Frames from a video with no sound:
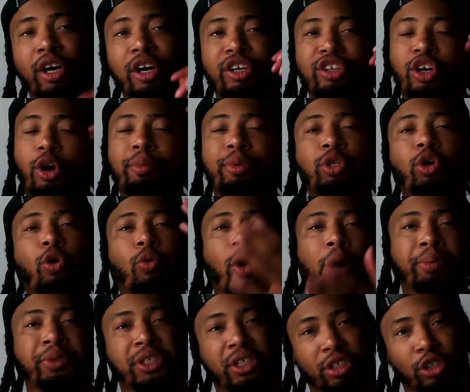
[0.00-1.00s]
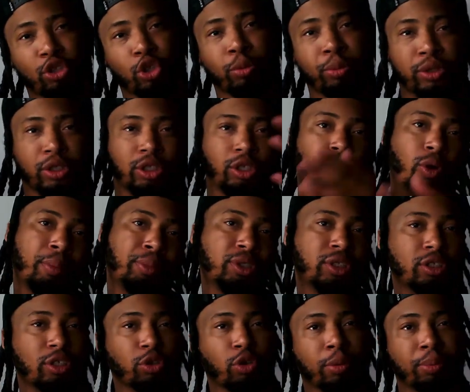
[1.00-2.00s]
Don't be doing 1%, then 2%, then 1%,
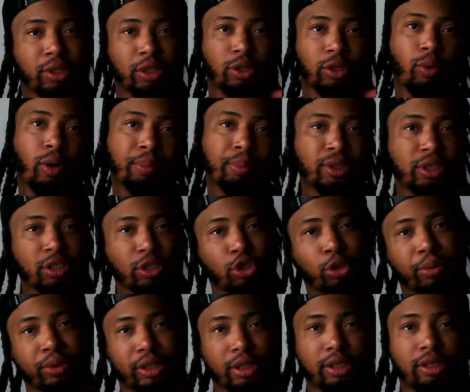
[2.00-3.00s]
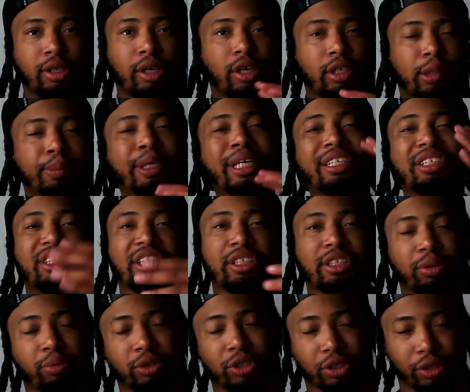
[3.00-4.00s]
then 3%, then 1%, then 2%. So be consistent with